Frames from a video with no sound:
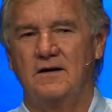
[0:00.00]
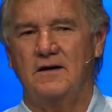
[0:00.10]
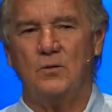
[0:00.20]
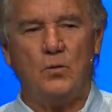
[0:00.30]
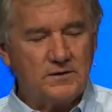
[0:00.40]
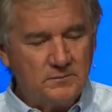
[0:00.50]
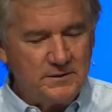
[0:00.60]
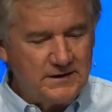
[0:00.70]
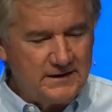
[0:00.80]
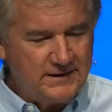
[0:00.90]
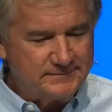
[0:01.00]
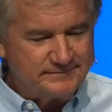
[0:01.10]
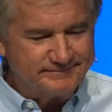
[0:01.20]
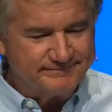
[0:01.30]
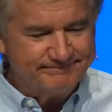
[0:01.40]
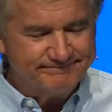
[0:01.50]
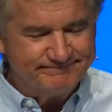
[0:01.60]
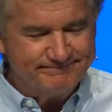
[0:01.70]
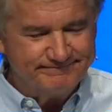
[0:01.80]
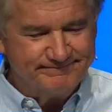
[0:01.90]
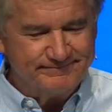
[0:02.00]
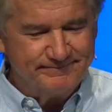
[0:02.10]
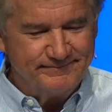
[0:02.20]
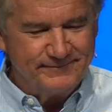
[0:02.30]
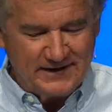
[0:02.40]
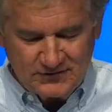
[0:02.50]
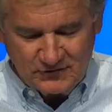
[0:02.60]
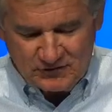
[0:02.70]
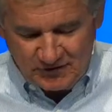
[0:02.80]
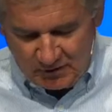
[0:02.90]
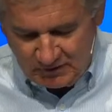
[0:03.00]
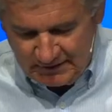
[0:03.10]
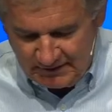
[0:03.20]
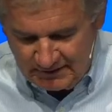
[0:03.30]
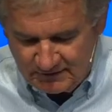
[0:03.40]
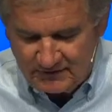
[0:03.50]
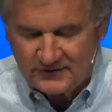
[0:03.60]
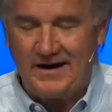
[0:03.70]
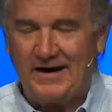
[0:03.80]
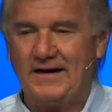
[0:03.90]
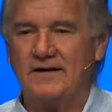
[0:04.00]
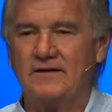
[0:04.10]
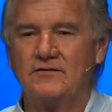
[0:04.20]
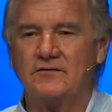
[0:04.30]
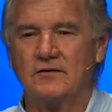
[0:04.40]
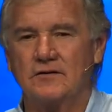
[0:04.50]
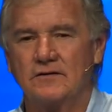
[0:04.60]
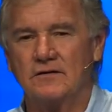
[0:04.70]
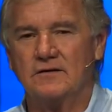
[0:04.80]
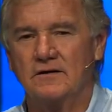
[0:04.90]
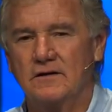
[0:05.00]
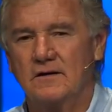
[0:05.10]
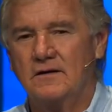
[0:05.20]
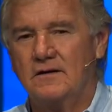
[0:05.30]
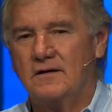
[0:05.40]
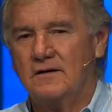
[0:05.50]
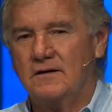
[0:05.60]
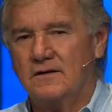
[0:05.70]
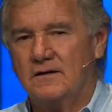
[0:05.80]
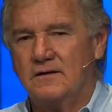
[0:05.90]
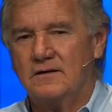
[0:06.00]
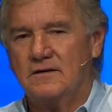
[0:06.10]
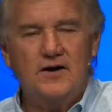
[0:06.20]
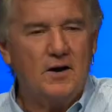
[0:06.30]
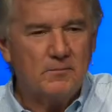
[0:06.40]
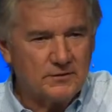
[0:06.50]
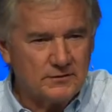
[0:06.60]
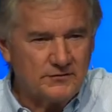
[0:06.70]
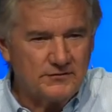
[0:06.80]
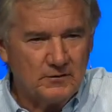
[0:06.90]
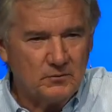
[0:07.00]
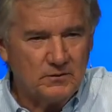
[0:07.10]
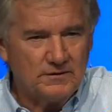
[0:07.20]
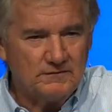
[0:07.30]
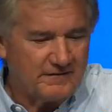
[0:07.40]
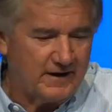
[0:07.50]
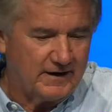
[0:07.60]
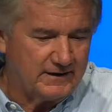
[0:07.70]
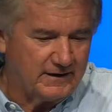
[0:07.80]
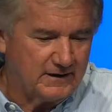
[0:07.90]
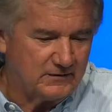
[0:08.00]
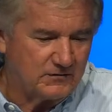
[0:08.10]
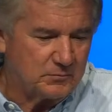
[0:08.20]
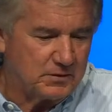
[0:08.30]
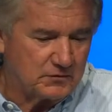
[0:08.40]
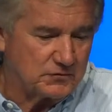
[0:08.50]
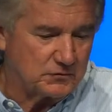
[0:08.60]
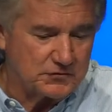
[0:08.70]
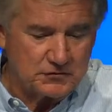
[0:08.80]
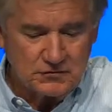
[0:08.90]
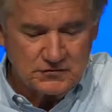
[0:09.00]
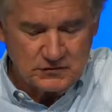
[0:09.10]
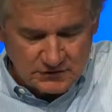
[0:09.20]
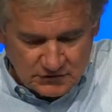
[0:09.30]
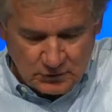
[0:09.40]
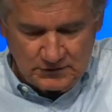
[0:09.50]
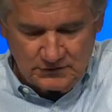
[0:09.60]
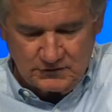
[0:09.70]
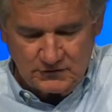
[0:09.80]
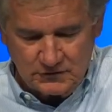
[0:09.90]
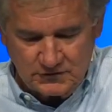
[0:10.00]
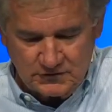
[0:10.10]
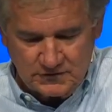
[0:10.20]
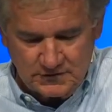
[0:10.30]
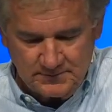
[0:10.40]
It wouldn't be necessarily the size or the numbers that would define a spiritual church or a joyous church